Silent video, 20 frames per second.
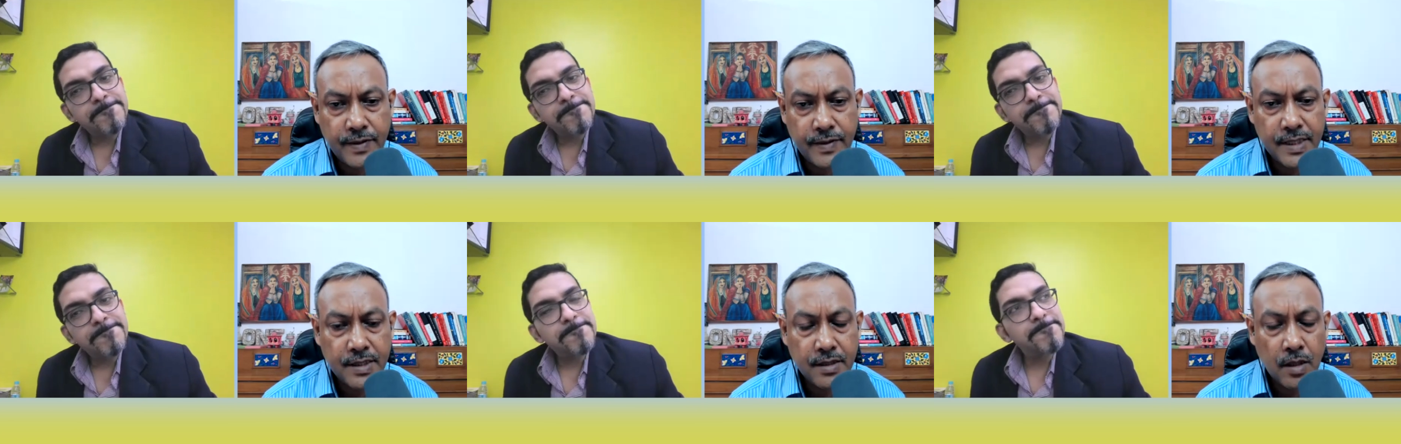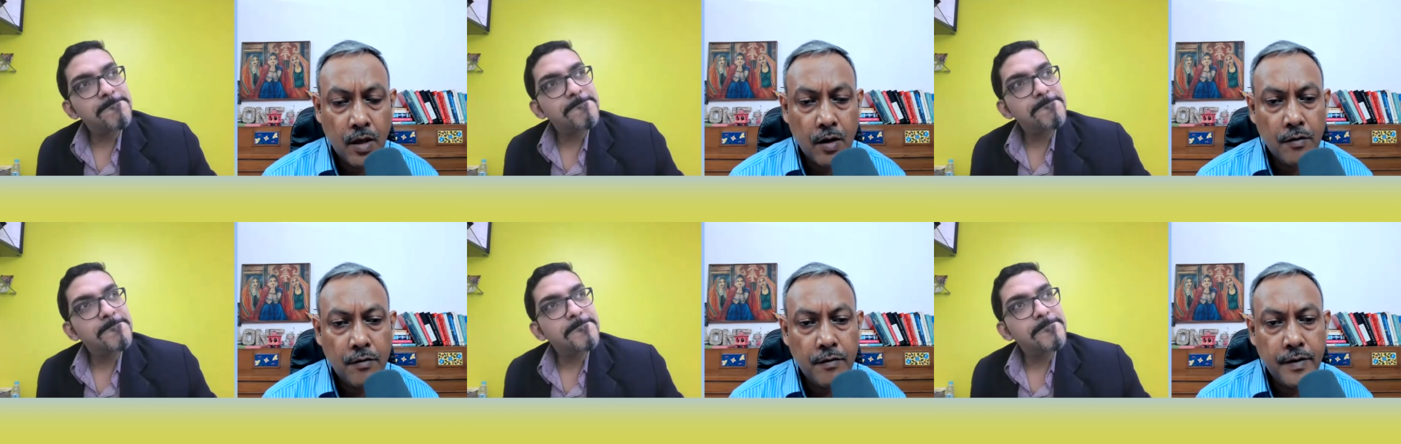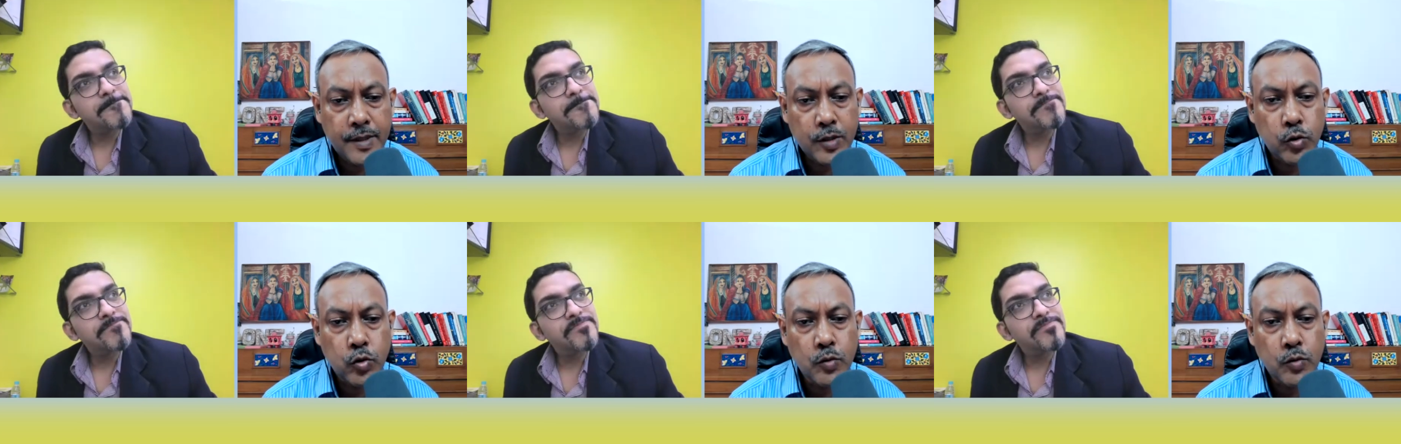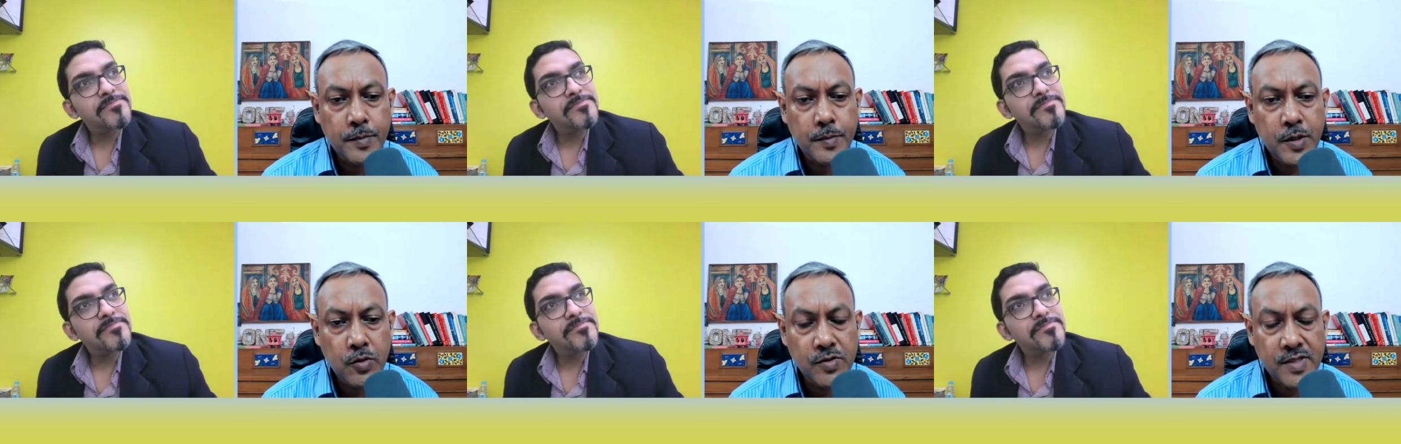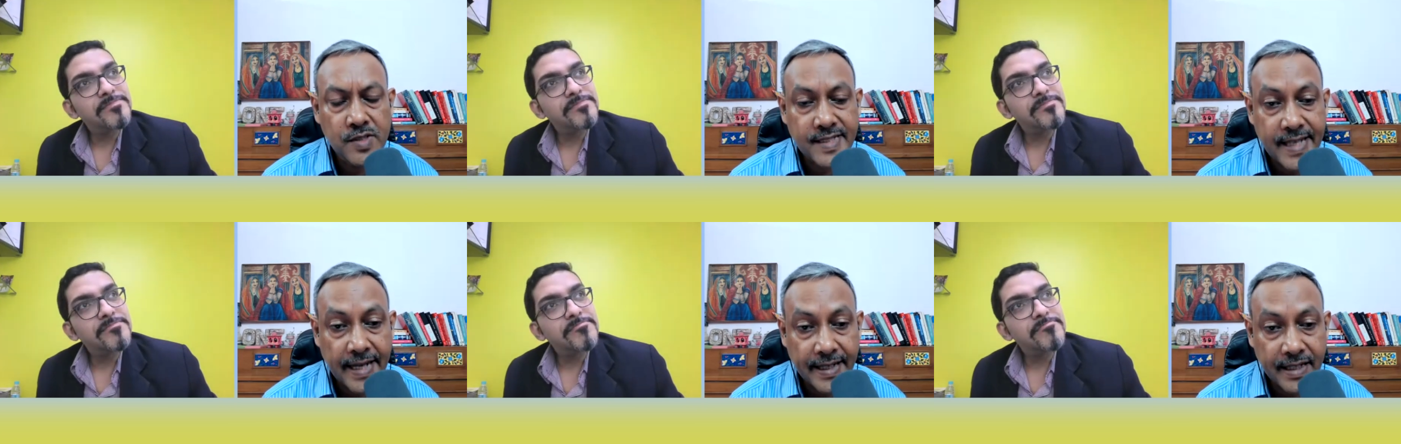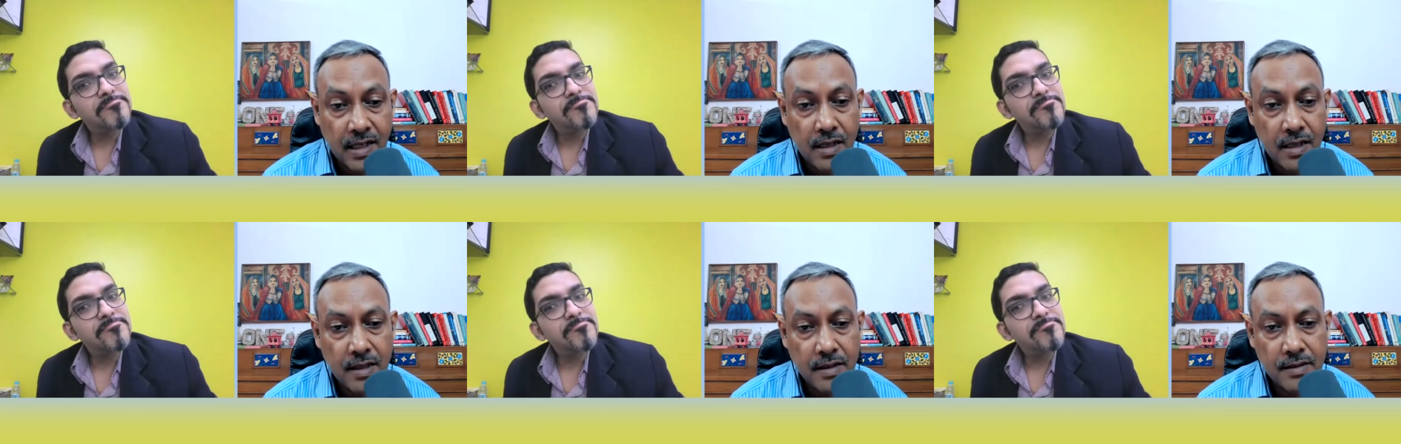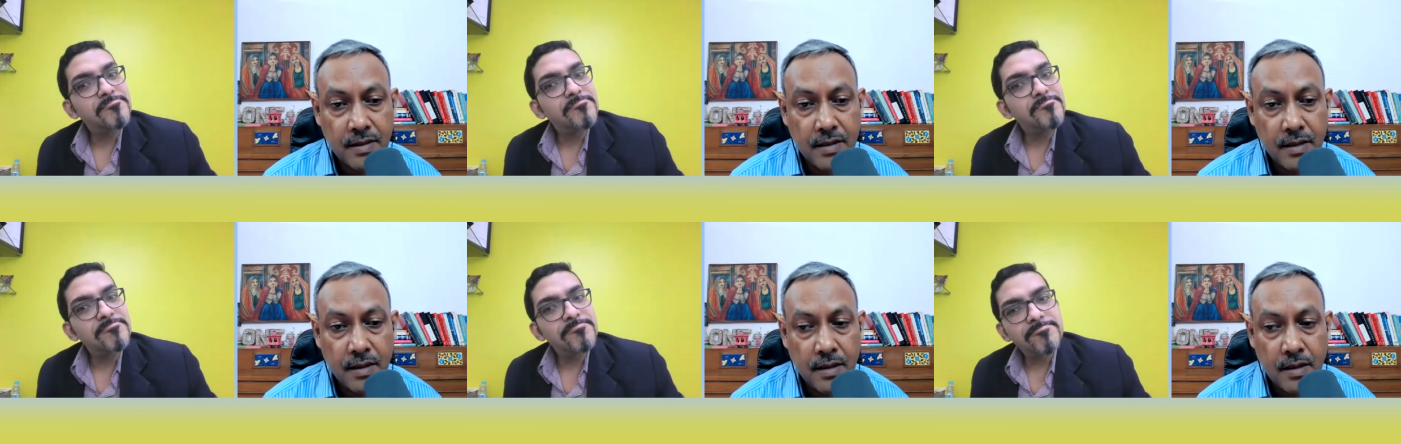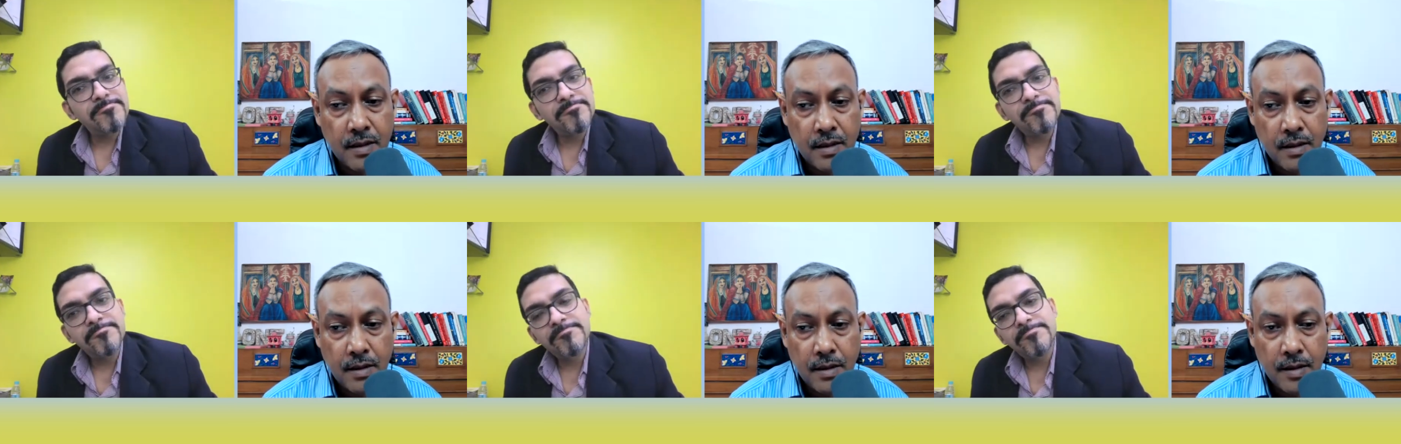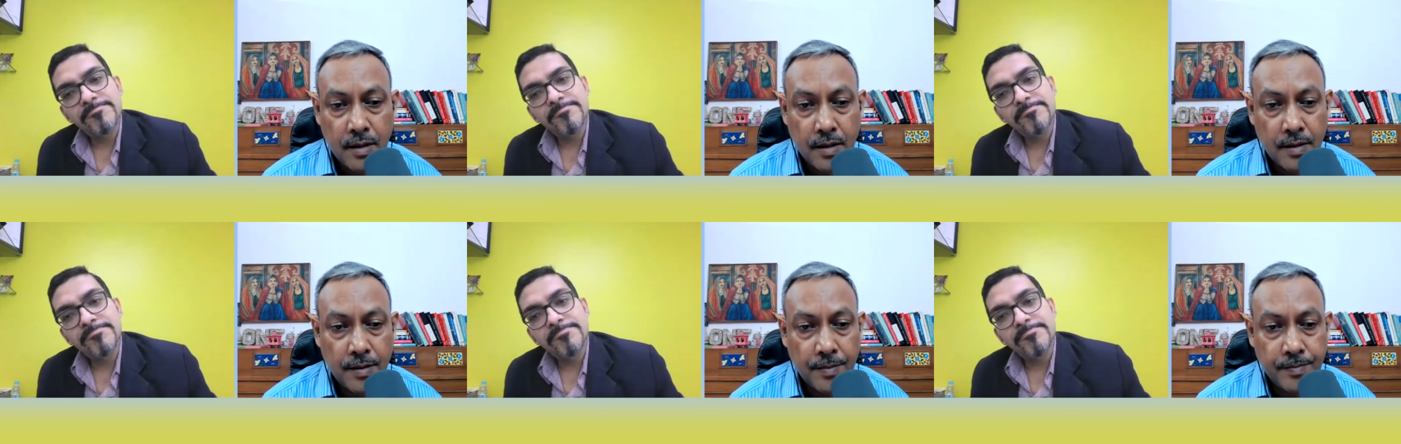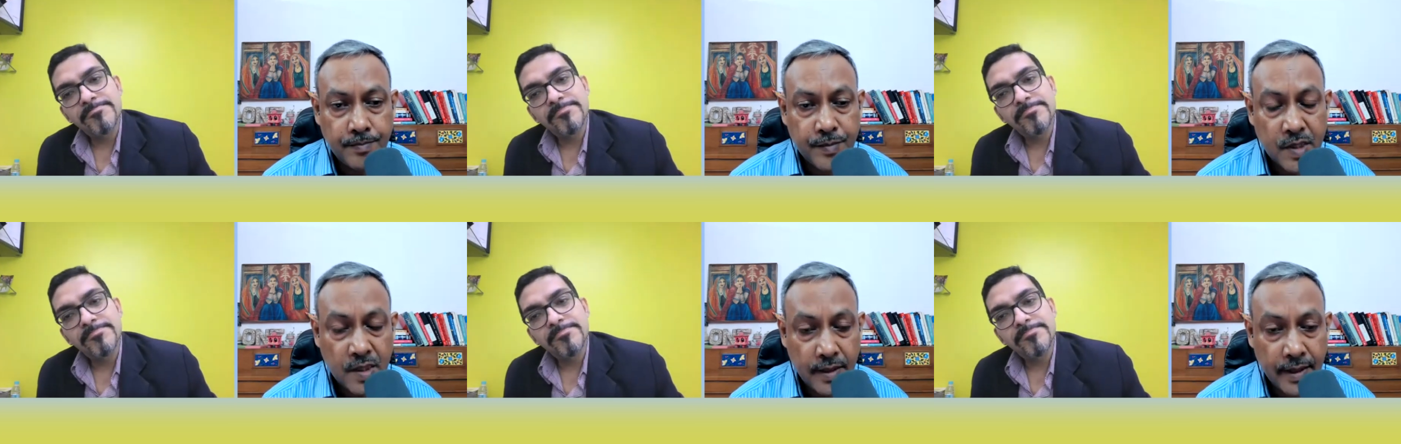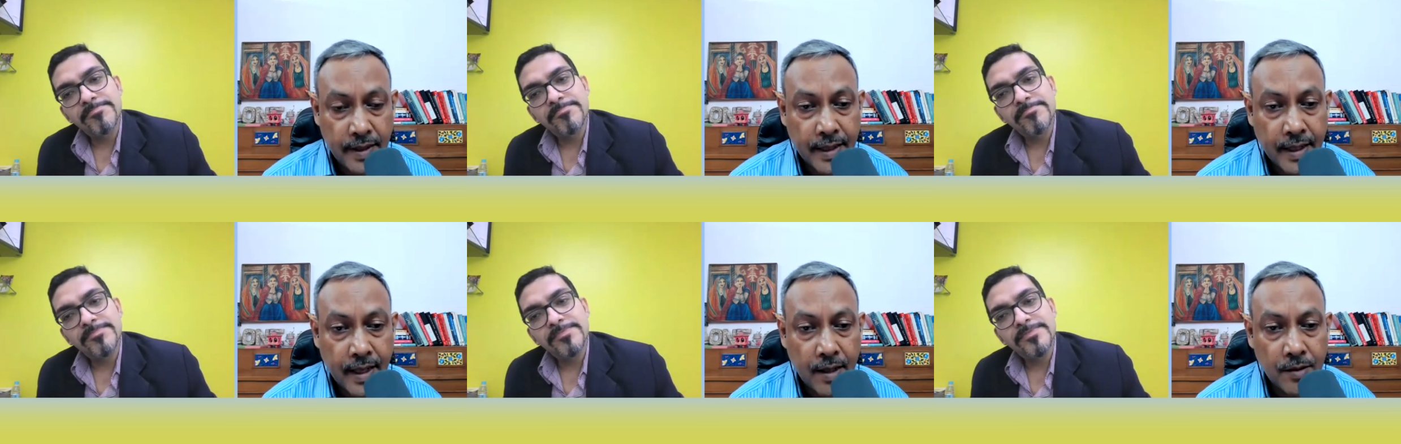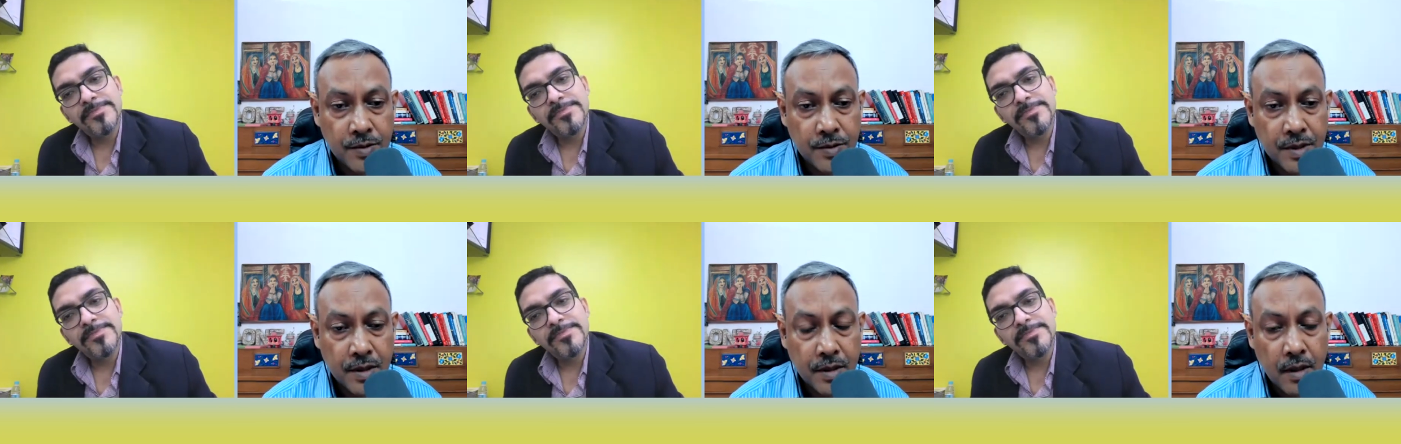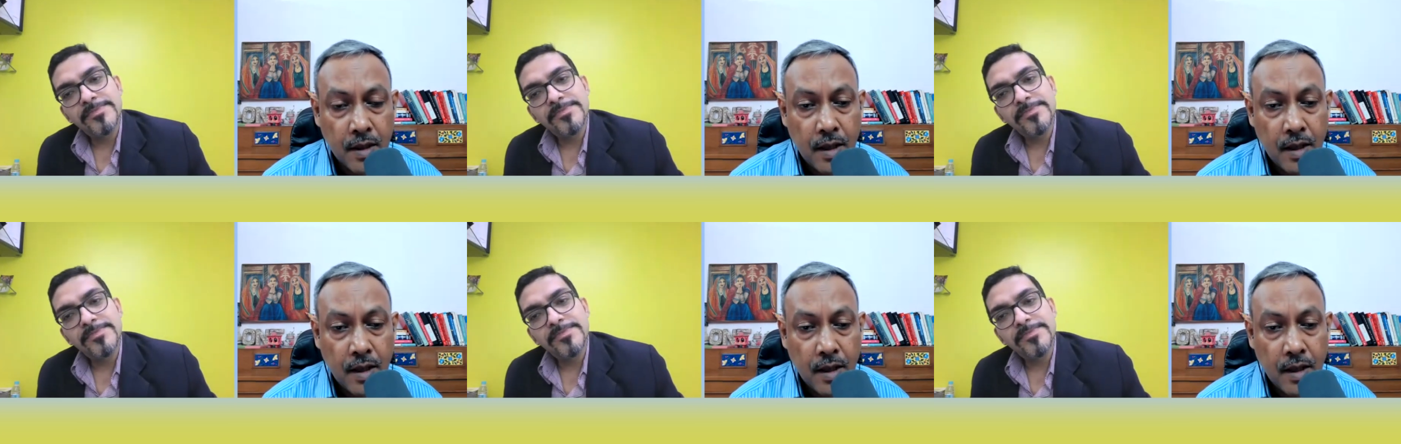Speaker 1: which with whom you settled um, the account